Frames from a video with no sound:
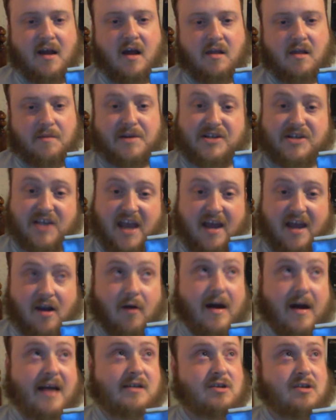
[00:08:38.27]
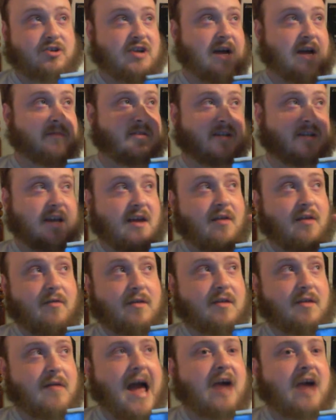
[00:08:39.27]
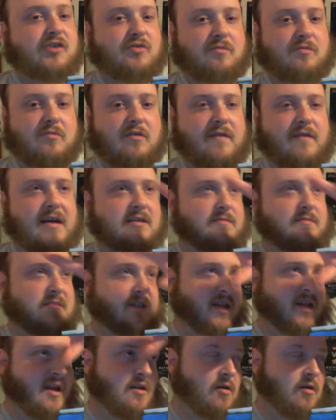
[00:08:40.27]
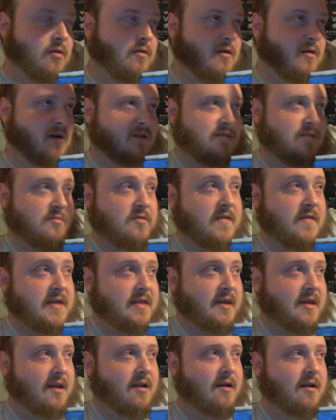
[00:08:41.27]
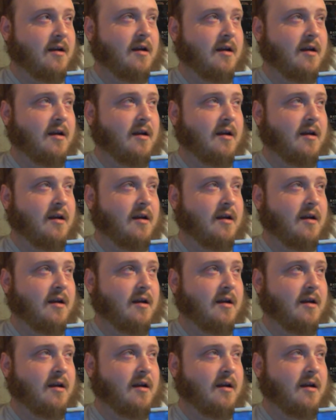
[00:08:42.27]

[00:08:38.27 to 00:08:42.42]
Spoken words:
The mosquito has a giant mosquito, and the actual movie has a mosquito go across the movie theater.